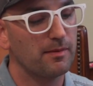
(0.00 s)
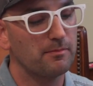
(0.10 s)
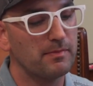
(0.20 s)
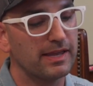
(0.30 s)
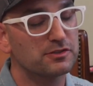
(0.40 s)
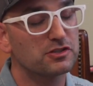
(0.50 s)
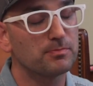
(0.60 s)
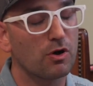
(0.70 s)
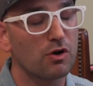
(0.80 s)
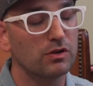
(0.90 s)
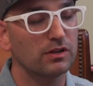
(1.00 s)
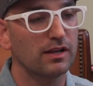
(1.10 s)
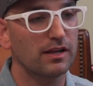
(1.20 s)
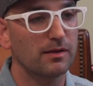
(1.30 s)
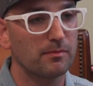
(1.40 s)
make small,
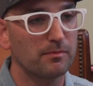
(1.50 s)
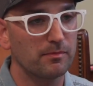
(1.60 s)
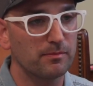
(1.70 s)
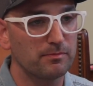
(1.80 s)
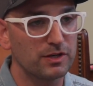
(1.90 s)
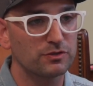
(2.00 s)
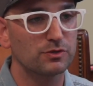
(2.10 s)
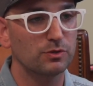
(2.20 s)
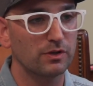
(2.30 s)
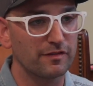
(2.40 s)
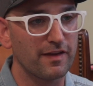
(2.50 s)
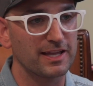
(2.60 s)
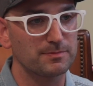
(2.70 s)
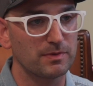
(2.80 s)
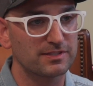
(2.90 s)
minuscule
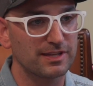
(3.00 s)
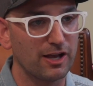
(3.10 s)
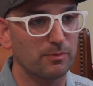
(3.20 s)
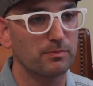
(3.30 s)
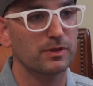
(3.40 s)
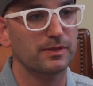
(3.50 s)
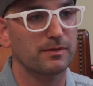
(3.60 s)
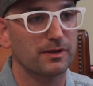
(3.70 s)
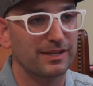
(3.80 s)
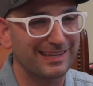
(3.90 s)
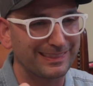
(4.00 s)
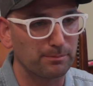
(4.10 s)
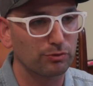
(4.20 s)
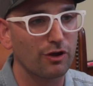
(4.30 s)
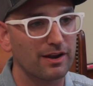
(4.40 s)
advancements to help get the
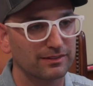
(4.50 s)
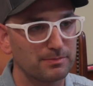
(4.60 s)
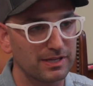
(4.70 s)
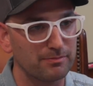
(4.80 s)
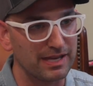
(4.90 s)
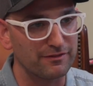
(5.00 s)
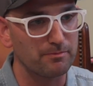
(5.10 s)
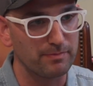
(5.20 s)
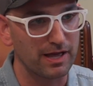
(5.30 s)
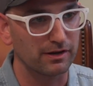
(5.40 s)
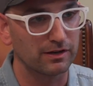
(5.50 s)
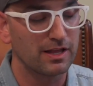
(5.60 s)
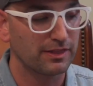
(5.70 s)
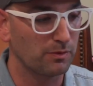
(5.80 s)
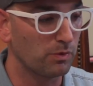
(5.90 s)
product to be even better
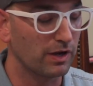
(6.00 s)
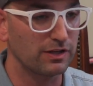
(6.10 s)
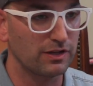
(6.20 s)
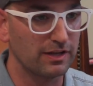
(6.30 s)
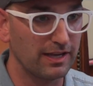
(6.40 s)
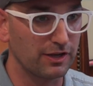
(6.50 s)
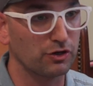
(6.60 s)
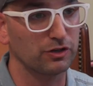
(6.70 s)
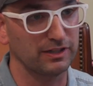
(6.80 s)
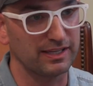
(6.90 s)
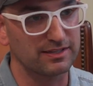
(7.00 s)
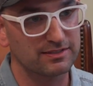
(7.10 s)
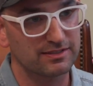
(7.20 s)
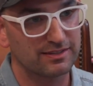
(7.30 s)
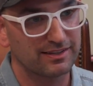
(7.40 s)
than what it currently is?